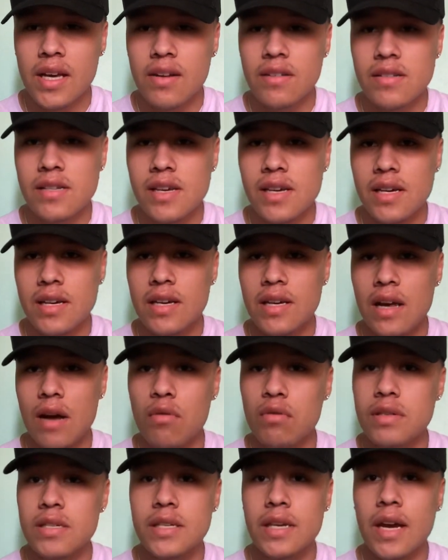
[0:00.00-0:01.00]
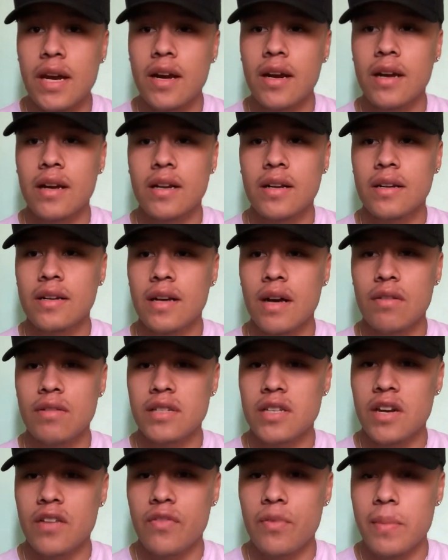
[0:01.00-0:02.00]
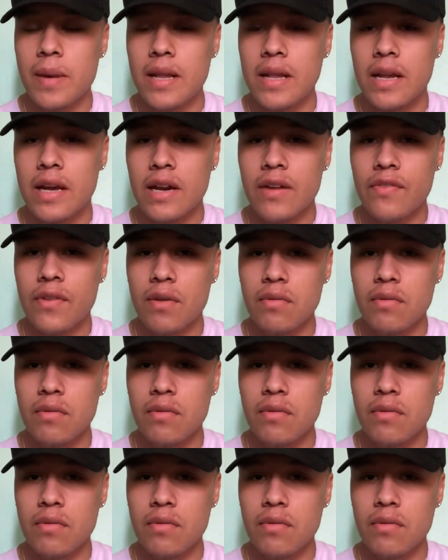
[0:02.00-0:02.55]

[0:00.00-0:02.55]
I was like, I was scared. I was scared for my life.